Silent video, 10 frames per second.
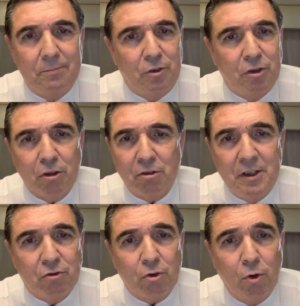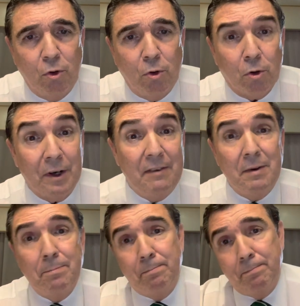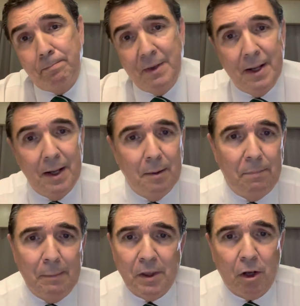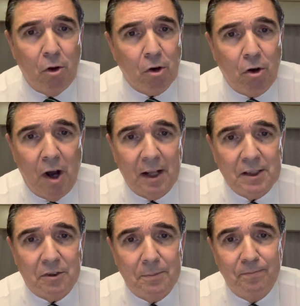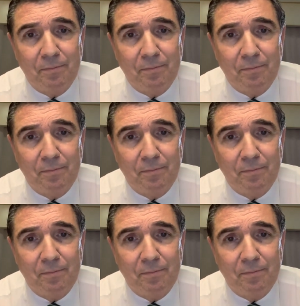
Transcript: children in school, or even people that go to college.